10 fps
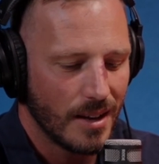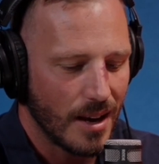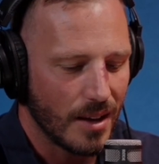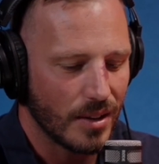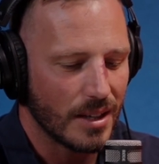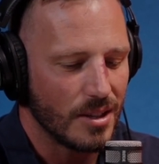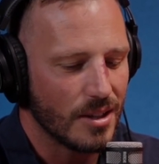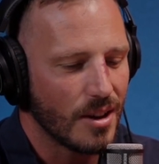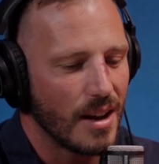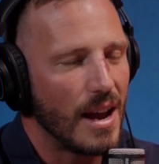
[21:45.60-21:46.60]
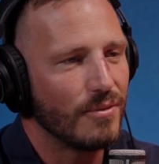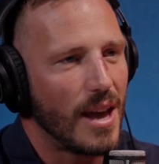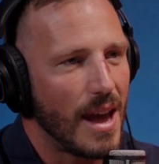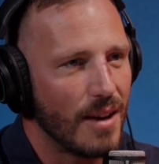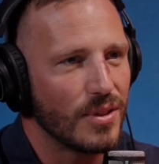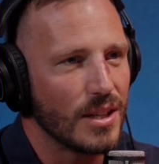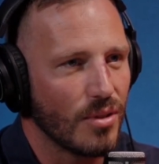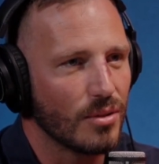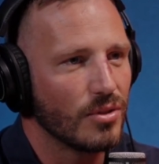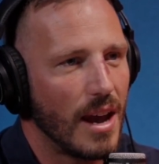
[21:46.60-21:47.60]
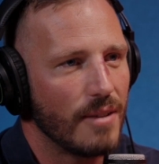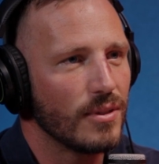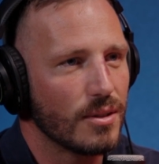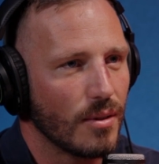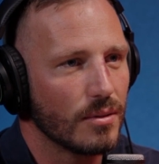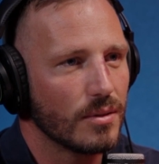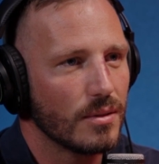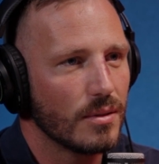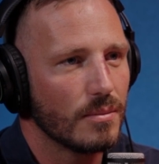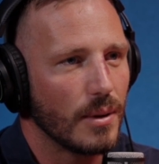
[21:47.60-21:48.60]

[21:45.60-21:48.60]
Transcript: think you kind of have to have these roles to have these roles.